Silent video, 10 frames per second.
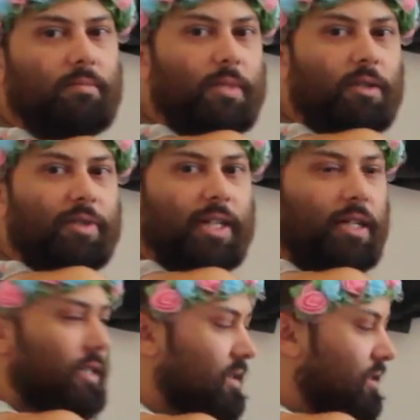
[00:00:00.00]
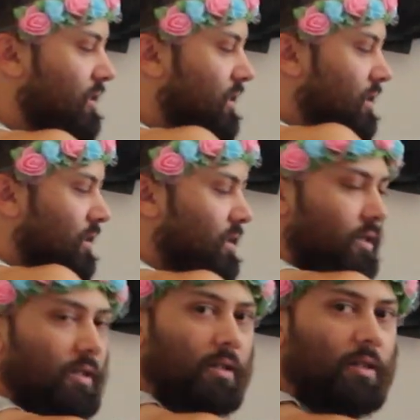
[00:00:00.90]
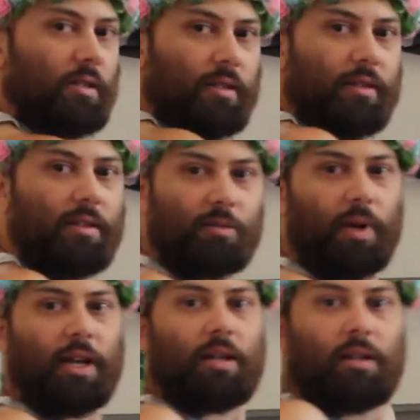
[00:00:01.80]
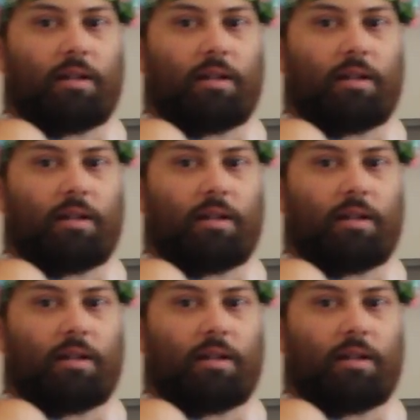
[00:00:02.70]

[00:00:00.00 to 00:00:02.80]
Then over here. This way.